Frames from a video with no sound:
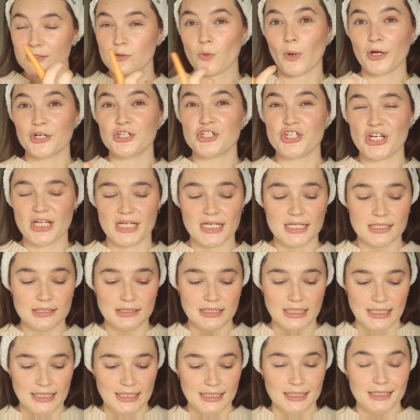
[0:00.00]
is quite
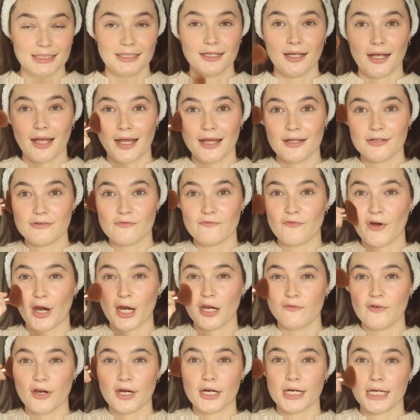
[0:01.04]
sheer and
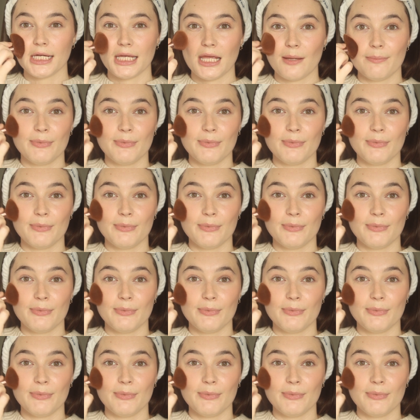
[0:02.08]
very, very